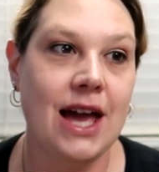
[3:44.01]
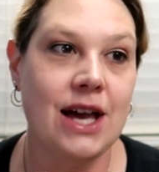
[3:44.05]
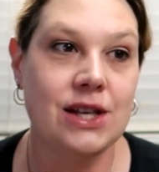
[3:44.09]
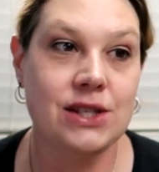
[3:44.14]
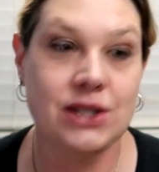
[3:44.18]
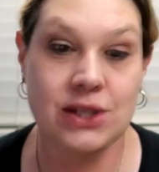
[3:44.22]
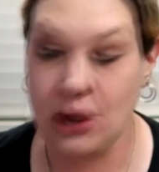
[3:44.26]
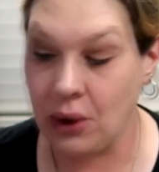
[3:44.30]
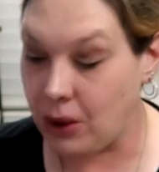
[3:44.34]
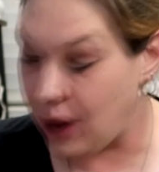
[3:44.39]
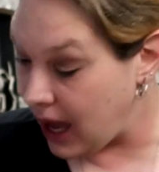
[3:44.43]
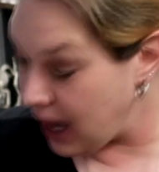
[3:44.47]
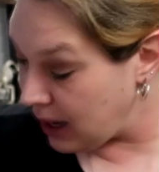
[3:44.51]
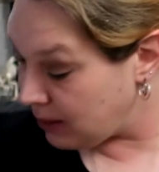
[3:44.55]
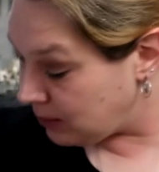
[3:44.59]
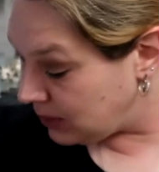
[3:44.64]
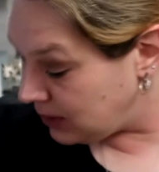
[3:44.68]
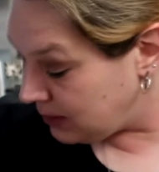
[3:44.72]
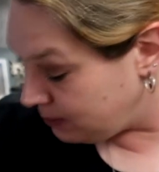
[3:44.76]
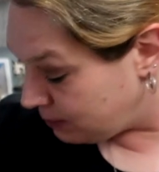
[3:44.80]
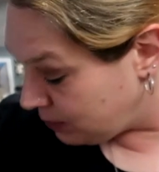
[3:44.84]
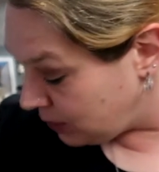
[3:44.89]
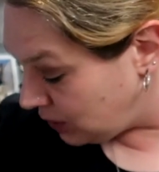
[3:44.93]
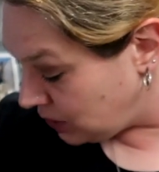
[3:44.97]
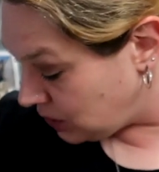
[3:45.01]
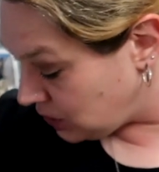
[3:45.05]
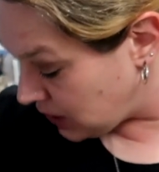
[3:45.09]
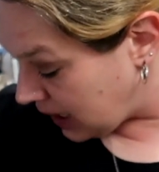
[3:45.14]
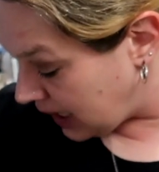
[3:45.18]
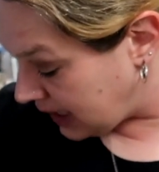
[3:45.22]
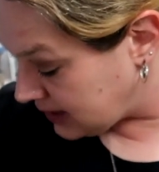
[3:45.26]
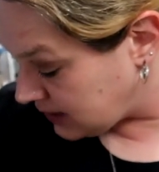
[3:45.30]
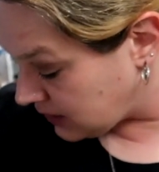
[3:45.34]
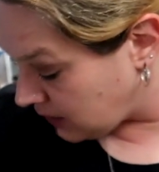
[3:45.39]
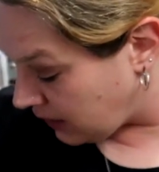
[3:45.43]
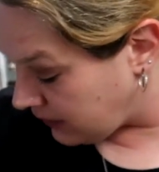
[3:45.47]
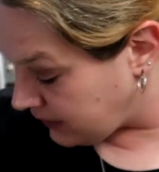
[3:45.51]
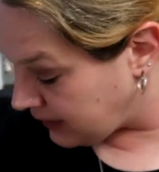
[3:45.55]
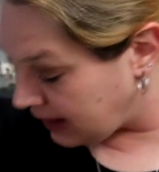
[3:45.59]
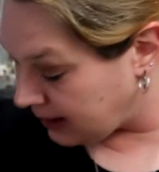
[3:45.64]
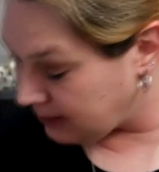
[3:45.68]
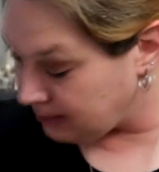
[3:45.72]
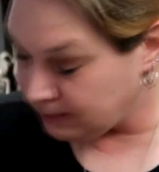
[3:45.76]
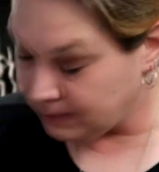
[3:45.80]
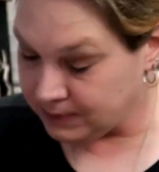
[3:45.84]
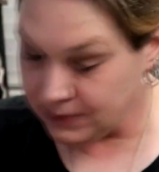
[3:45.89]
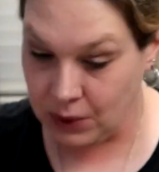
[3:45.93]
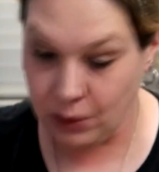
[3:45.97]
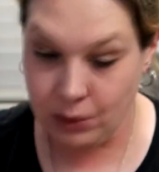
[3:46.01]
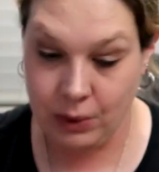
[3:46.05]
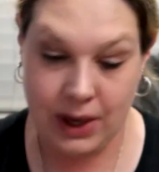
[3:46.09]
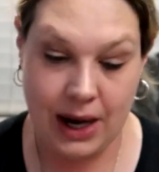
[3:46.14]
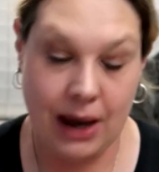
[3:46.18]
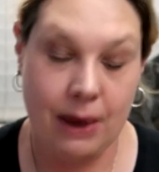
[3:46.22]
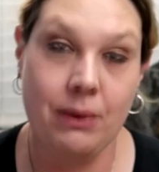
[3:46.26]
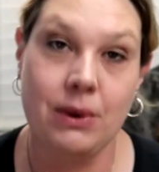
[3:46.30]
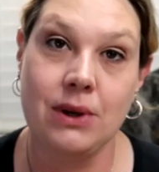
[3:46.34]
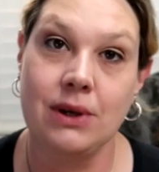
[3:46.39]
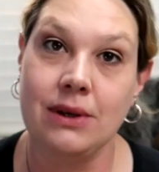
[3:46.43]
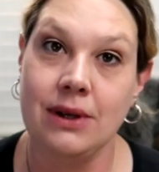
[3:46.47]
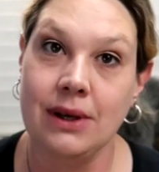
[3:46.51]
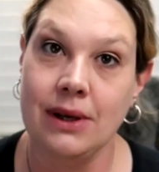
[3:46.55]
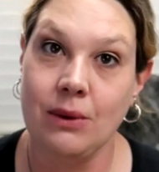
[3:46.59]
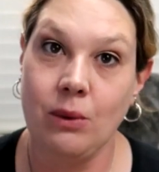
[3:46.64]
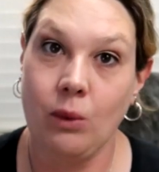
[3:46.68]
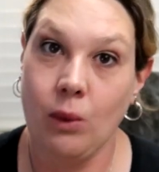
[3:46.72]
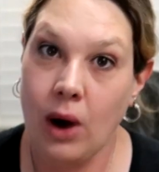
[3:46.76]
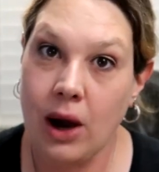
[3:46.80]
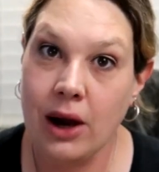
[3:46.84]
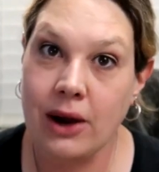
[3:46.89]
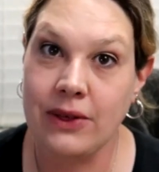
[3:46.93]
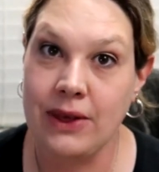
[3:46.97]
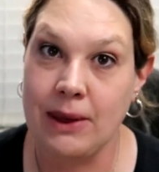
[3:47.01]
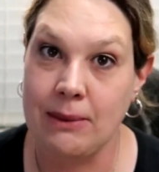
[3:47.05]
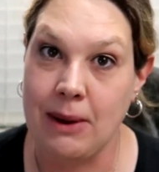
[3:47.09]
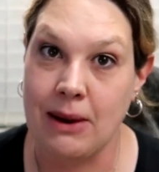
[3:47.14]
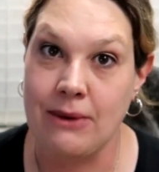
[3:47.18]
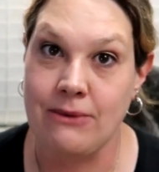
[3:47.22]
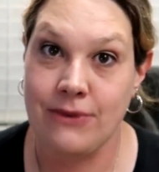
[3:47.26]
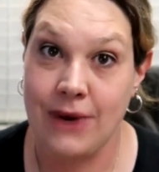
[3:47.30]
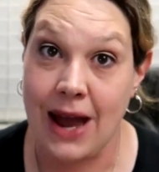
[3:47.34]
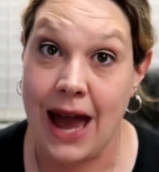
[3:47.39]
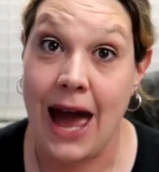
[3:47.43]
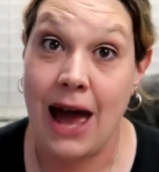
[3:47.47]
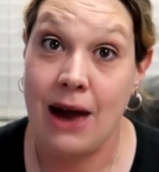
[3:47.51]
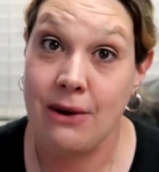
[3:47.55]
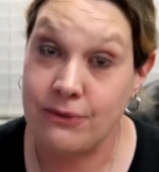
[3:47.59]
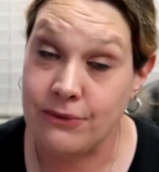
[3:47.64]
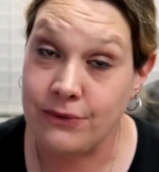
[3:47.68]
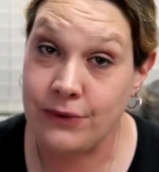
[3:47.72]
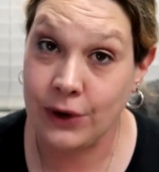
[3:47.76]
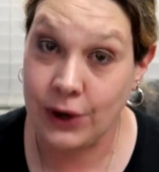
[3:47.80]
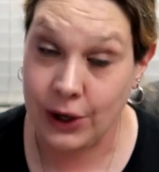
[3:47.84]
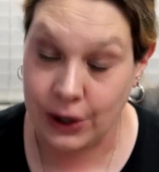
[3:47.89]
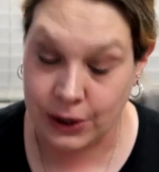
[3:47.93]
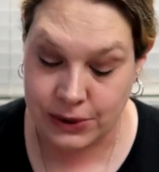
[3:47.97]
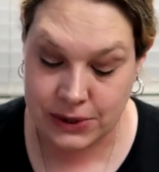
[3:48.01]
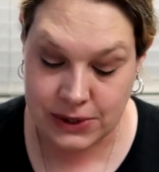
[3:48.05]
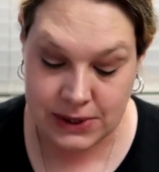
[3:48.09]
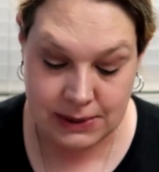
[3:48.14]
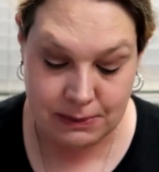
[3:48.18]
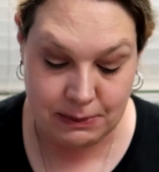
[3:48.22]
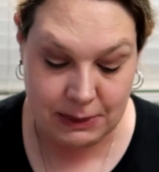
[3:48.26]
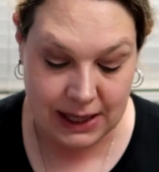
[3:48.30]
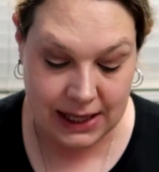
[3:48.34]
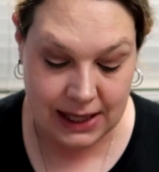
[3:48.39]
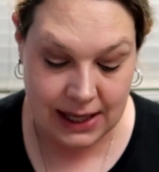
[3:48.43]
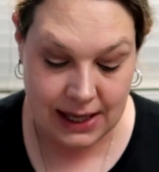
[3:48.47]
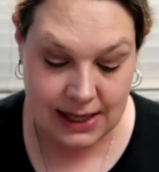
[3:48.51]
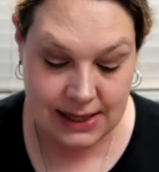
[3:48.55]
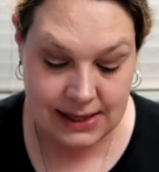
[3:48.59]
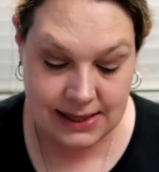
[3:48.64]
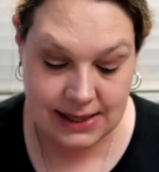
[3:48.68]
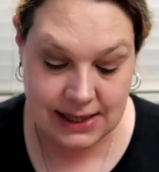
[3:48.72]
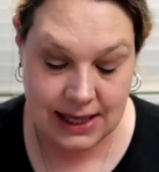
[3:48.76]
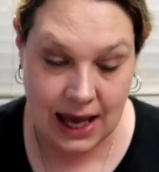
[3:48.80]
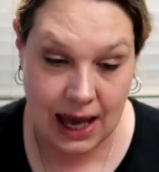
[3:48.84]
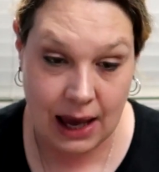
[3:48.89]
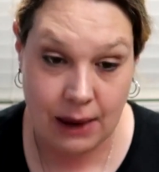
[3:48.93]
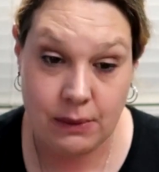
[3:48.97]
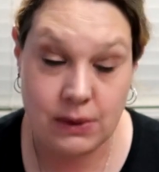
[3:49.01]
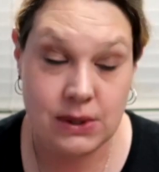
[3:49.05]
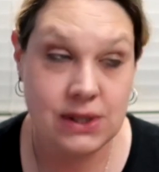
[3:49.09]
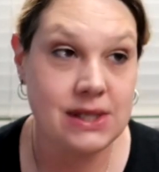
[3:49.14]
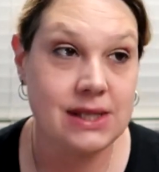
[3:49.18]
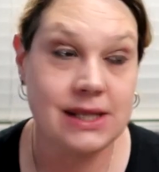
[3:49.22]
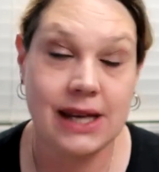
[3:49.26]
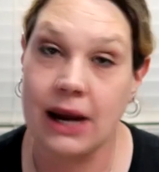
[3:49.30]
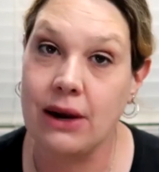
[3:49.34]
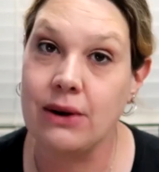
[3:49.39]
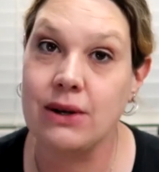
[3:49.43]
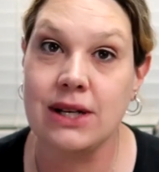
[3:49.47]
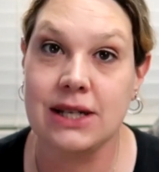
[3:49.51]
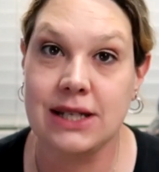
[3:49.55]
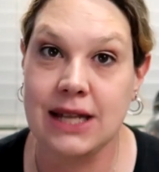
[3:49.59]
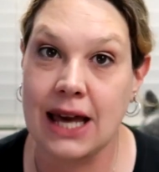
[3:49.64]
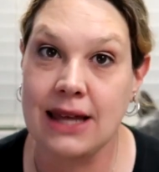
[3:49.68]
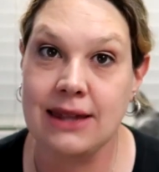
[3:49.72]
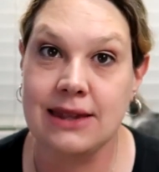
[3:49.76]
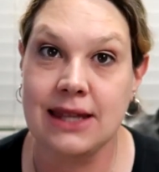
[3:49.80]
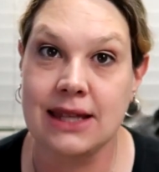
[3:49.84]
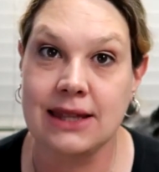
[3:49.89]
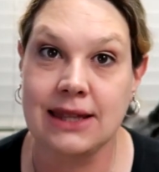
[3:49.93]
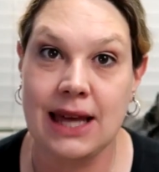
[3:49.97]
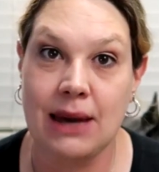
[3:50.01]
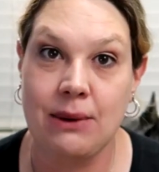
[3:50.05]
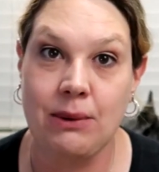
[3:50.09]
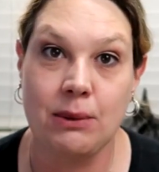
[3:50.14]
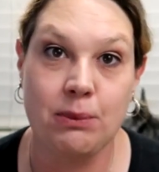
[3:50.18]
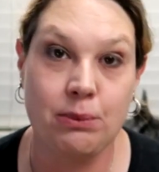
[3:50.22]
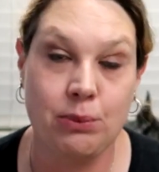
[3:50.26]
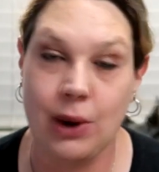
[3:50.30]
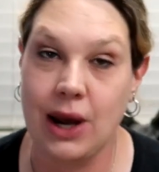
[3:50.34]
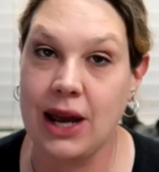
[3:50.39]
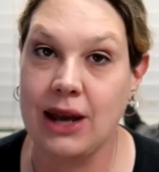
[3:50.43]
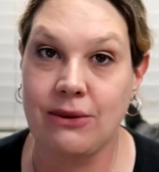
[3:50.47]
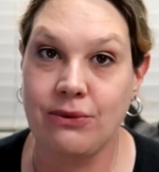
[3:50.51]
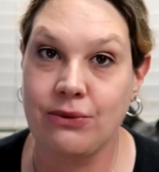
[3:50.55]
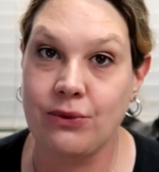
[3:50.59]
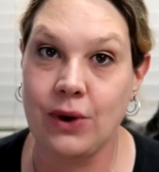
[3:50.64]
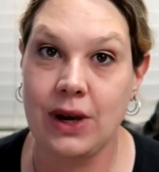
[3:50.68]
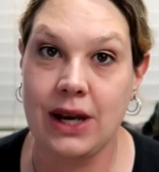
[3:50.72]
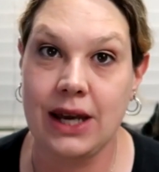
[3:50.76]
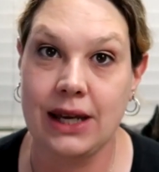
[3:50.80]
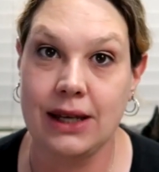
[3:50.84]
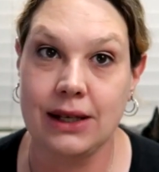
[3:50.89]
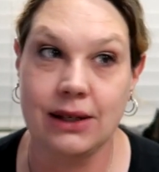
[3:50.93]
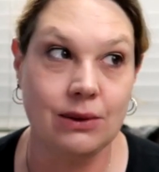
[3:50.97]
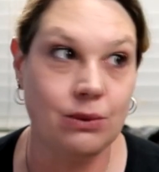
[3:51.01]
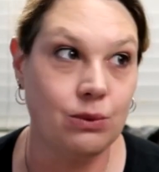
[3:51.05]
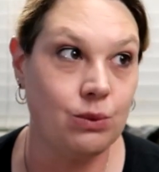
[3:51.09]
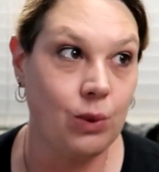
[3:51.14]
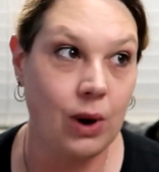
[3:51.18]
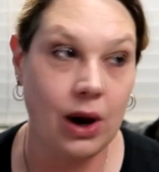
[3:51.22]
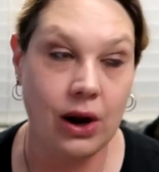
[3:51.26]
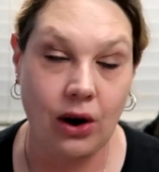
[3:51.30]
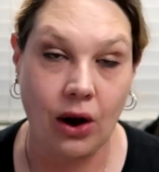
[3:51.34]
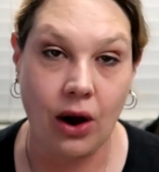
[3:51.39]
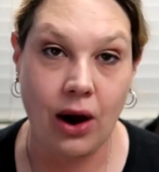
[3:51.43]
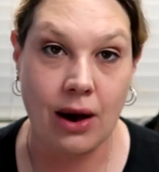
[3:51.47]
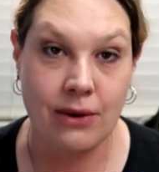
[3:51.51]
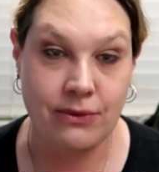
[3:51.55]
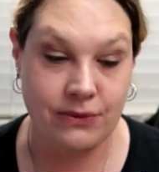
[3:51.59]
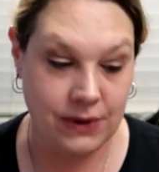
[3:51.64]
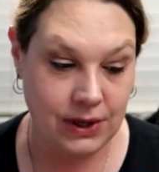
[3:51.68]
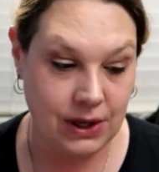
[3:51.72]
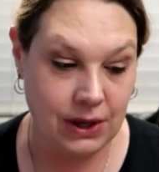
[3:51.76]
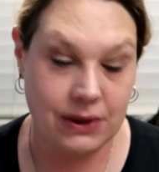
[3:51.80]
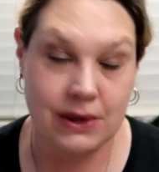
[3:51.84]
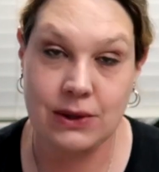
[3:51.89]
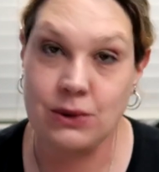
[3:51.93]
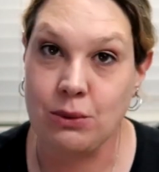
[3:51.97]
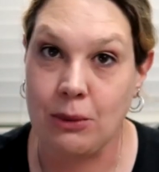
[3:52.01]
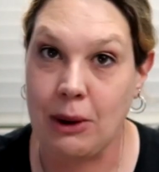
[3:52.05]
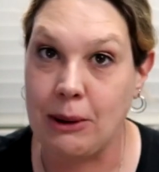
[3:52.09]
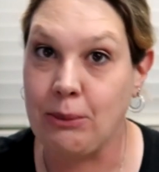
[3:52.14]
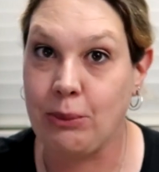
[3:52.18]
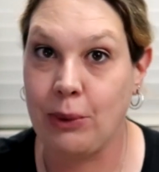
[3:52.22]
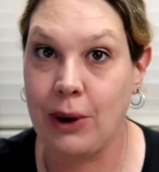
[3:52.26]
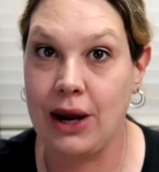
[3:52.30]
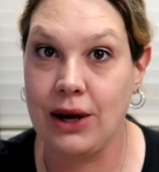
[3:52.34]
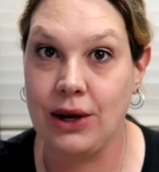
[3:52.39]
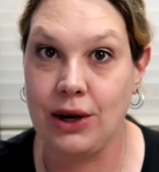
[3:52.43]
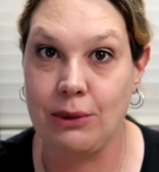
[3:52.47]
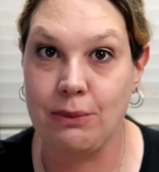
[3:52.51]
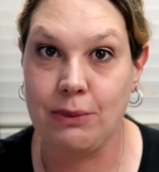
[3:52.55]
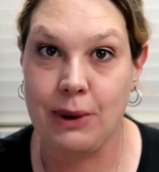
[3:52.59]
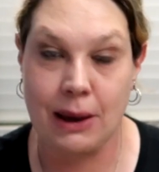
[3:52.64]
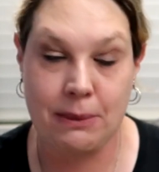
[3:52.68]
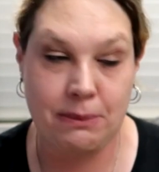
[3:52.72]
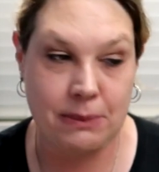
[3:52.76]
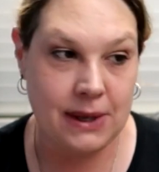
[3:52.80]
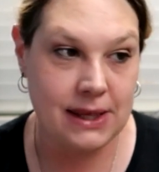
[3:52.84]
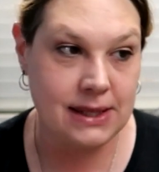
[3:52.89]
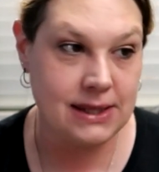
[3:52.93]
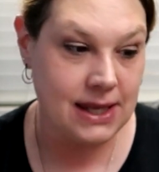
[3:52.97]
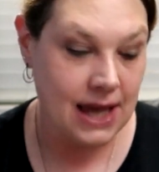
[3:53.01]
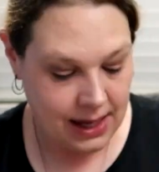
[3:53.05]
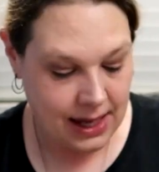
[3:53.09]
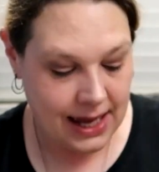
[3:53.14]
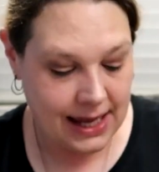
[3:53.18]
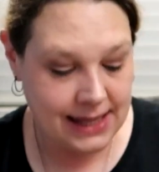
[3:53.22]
So I would put chains on them when I would walk them at first, because I was scared to death that they would break free and run off. These are my brand new puppies.